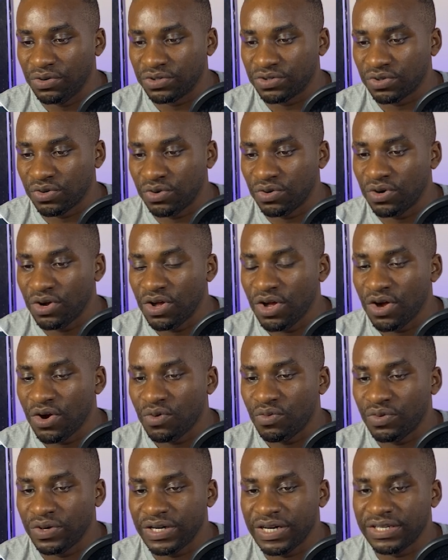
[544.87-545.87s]
So
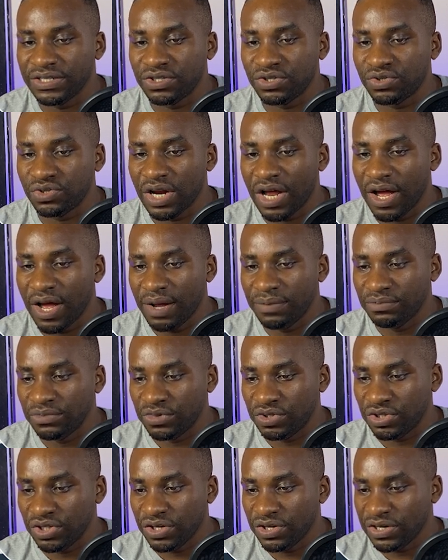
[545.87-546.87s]
with this
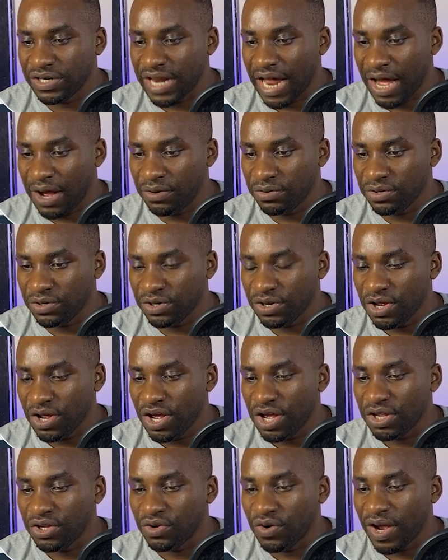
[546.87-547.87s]
drill down,
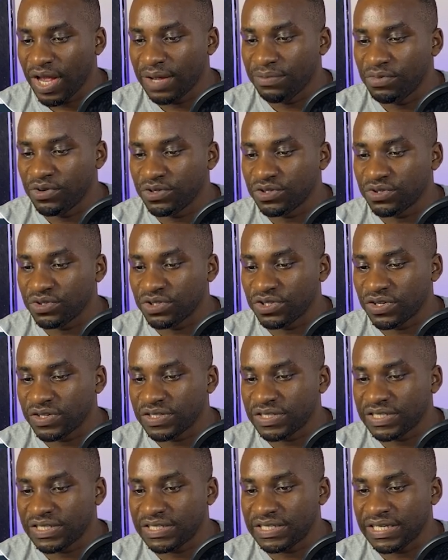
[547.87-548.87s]
you're able to
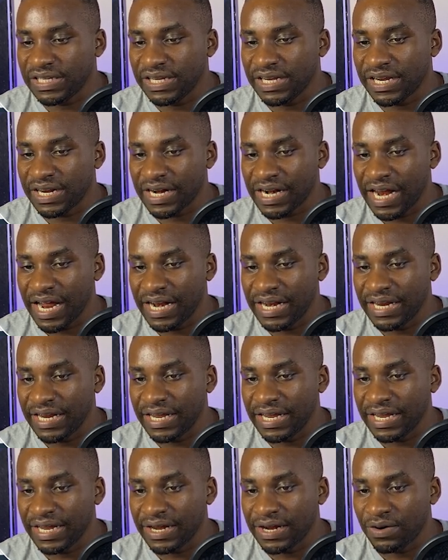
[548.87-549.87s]
just see
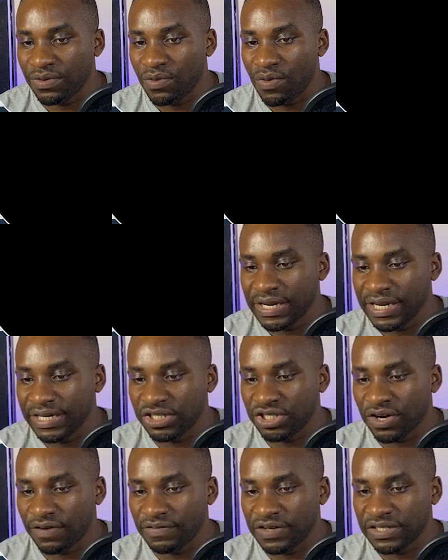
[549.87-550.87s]
clearly what
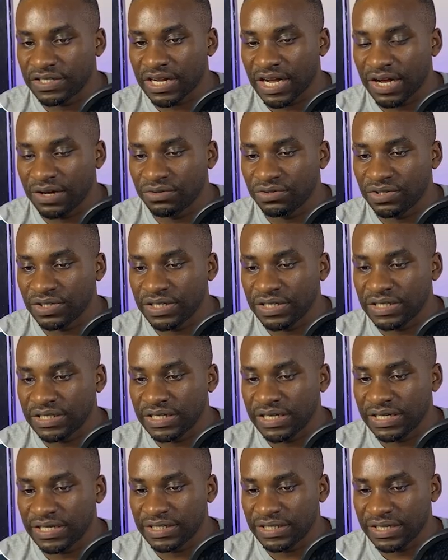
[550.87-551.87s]
each of these countries
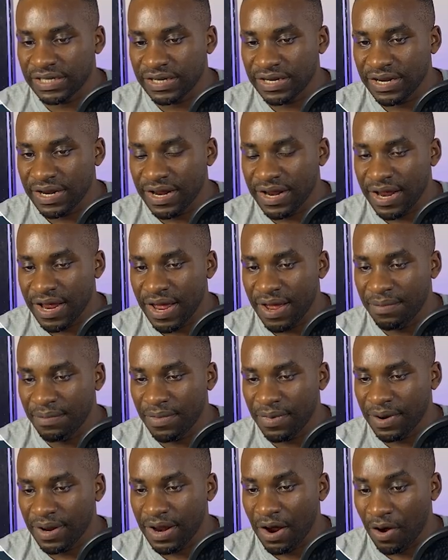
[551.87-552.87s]
is in
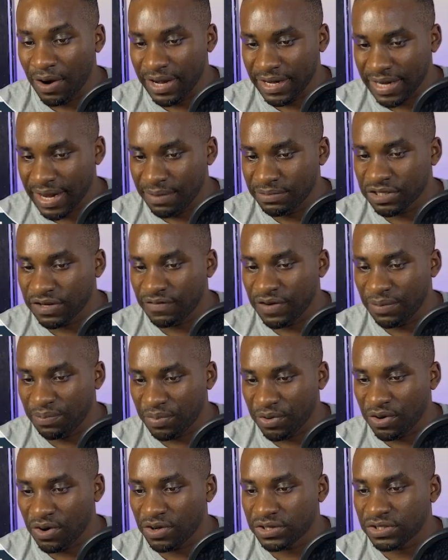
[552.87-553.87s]
terms of the
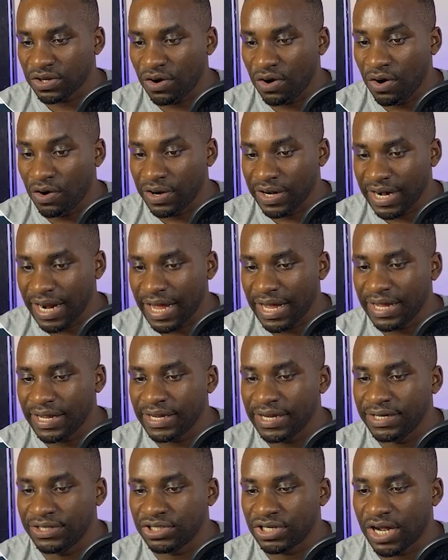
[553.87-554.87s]
products under
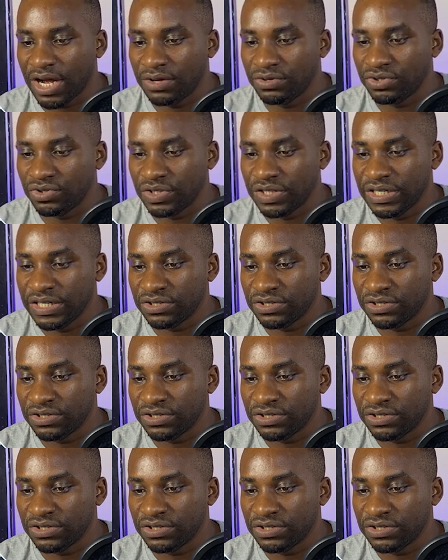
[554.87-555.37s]
each country.